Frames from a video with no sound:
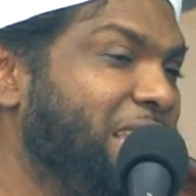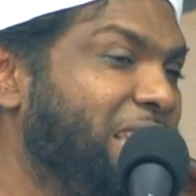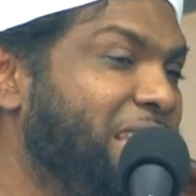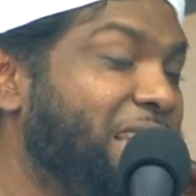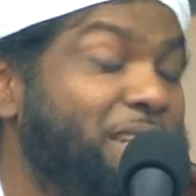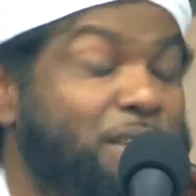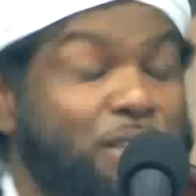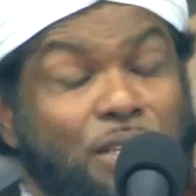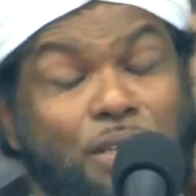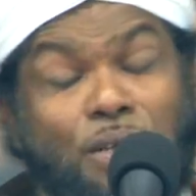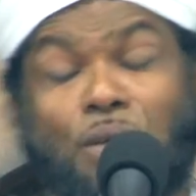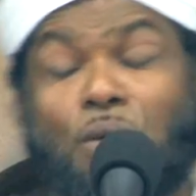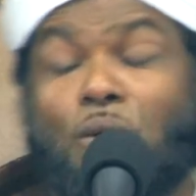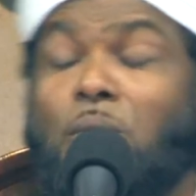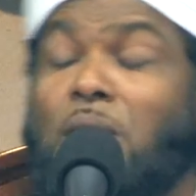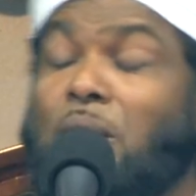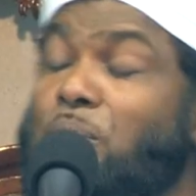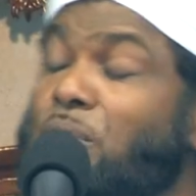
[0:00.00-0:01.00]
And do you know,
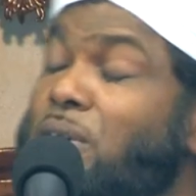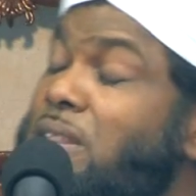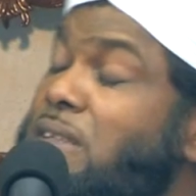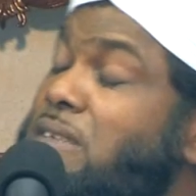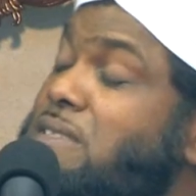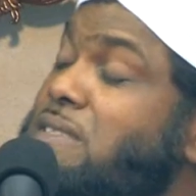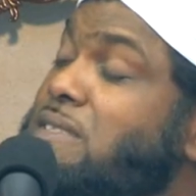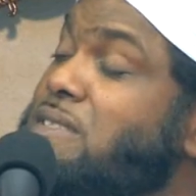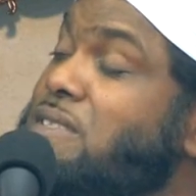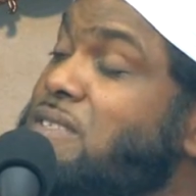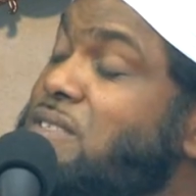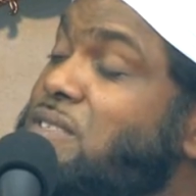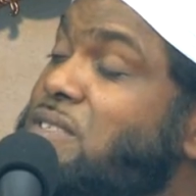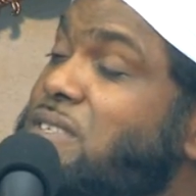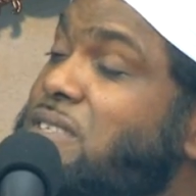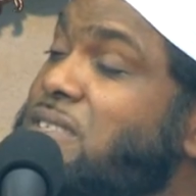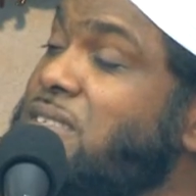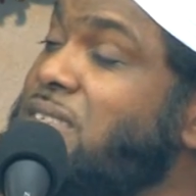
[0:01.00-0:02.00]
my brothers and
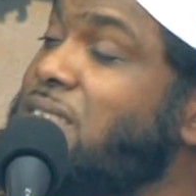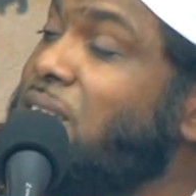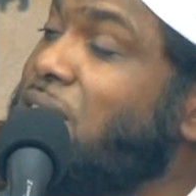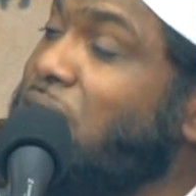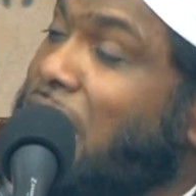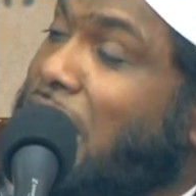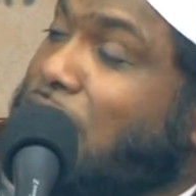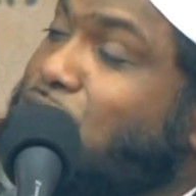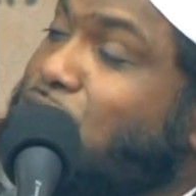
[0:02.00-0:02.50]
sisters? That's